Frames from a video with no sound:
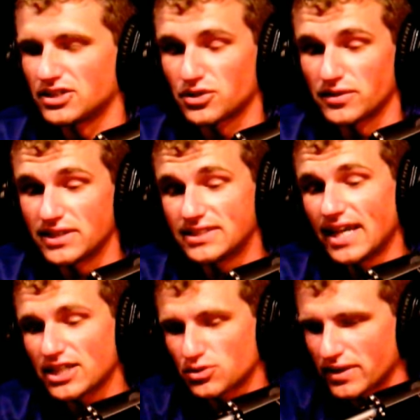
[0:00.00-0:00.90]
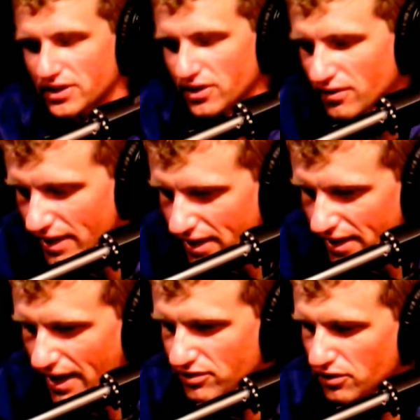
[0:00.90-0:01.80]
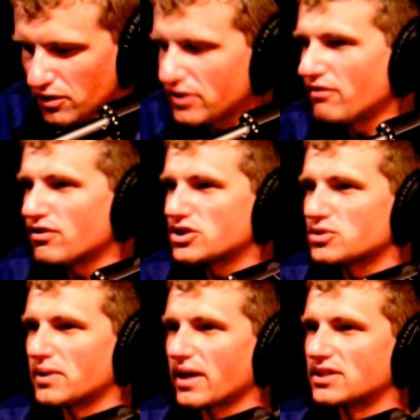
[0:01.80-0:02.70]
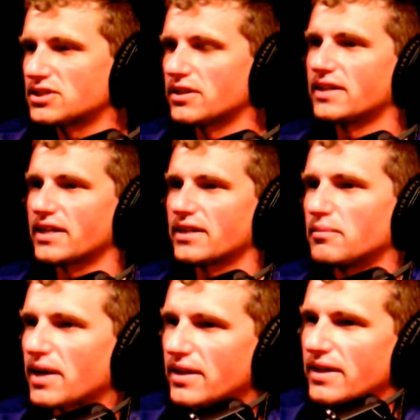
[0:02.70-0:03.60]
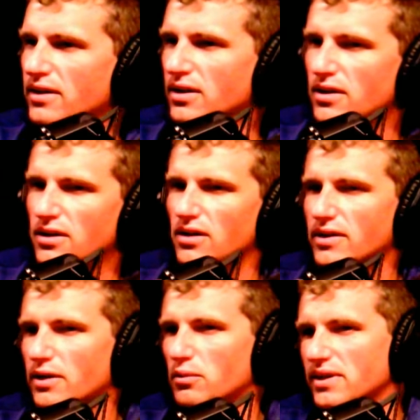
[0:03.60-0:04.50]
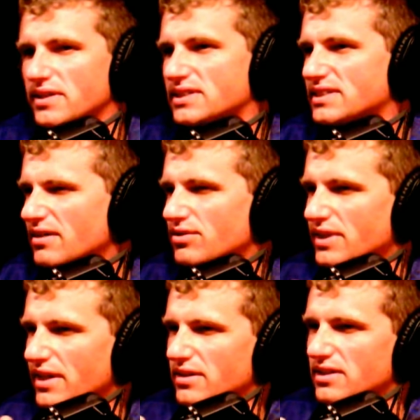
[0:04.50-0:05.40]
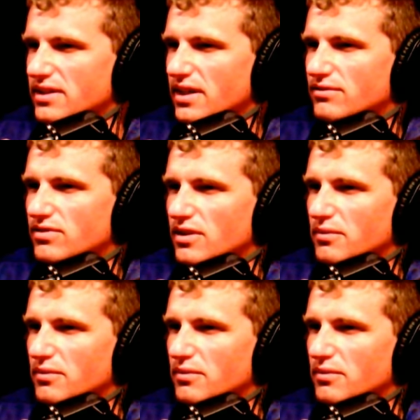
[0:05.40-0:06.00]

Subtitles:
So this next one, after I wrote that first book, I started thinking about okay, where did this devil character come from?